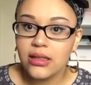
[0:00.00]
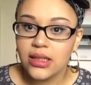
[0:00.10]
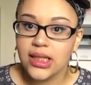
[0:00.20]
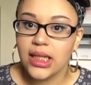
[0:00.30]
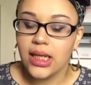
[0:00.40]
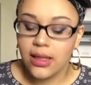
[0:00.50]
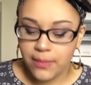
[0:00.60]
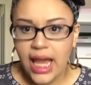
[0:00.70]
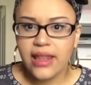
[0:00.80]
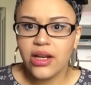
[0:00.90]
Just kidding.
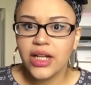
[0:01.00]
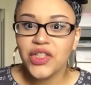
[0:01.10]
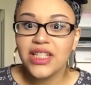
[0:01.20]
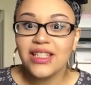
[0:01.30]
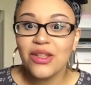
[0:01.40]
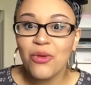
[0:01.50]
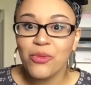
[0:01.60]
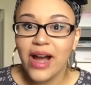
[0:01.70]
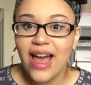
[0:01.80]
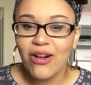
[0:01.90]
Yeah, they're actually still
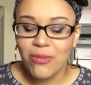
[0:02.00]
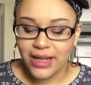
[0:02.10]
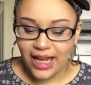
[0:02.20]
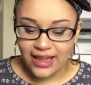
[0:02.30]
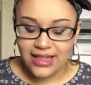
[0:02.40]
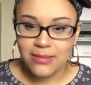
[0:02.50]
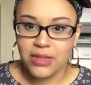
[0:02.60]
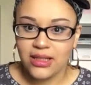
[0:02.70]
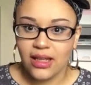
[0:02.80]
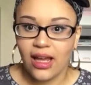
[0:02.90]
wet. Oh my god, that's
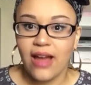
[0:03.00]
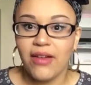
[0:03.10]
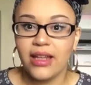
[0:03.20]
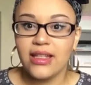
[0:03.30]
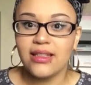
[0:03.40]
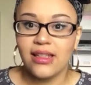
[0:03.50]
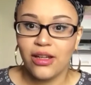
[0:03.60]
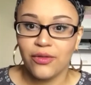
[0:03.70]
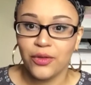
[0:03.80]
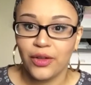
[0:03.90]
amazing. I've had these in
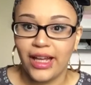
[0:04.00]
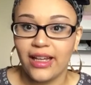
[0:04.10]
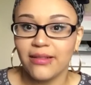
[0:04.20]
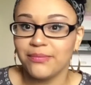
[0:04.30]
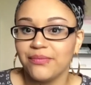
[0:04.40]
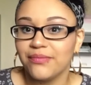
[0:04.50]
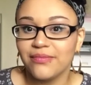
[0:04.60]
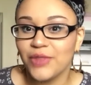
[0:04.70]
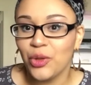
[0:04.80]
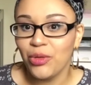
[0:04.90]
here for like
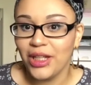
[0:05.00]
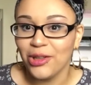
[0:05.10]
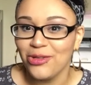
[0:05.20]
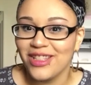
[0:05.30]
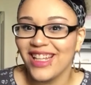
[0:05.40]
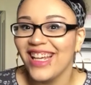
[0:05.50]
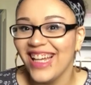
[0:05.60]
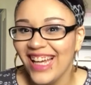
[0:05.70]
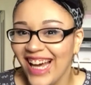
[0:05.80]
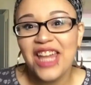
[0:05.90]
2 years
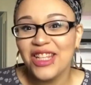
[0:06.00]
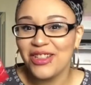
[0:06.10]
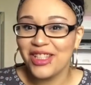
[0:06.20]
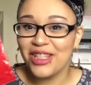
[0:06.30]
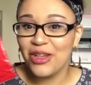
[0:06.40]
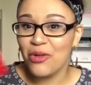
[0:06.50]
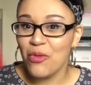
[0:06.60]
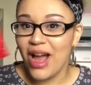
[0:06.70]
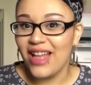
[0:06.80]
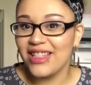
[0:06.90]
and they're still
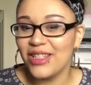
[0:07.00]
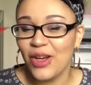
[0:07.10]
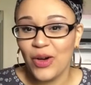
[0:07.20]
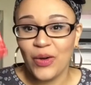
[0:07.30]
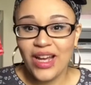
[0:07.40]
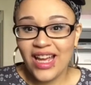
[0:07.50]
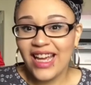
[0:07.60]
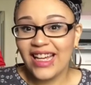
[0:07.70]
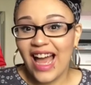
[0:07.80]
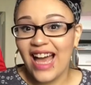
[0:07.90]
wet. So
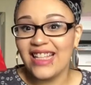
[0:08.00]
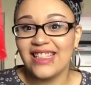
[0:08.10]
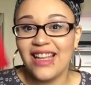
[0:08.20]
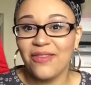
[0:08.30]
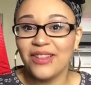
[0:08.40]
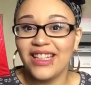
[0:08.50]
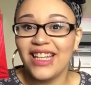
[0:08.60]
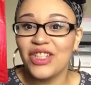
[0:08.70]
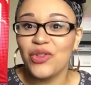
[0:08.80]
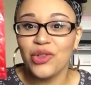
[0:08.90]
guys, definitely
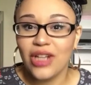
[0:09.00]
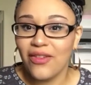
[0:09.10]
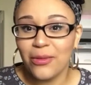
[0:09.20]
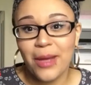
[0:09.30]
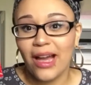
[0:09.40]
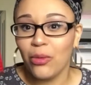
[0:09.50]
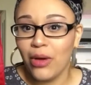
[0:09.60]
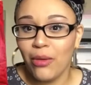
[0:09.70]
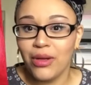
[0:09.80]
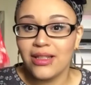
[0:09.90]
get you a travel pack of
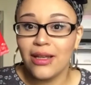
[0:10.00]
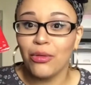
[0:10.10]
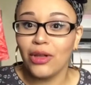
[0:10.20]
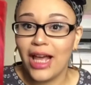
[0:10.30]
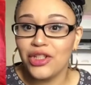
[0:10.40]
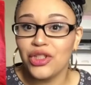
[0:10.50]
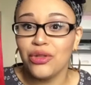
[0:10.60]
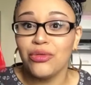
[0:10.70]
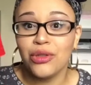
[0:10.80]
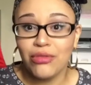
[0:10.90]
wet ones. They will last
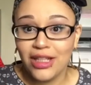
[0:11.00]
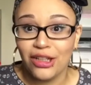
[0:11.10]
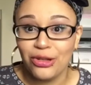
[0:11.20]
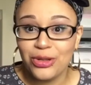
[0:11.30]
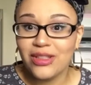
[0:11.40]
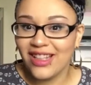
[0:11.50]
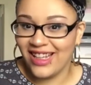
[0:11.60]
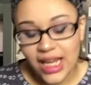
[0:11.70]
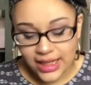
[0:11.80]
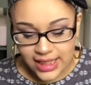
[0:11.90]
you 2 years.
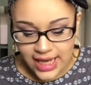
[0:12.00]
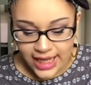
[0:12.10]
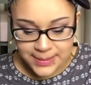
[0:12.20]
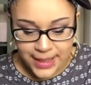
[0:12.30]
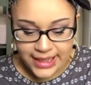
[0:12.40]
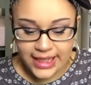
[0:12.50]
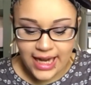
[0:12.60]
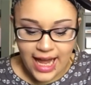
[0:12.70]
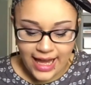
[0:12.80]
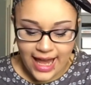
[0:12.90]
In the next pocket,
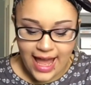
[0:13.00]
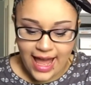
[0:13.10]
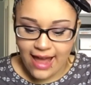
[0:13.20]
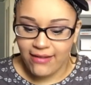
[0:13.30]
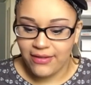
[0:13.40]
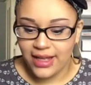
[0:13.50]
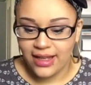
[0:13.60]
I have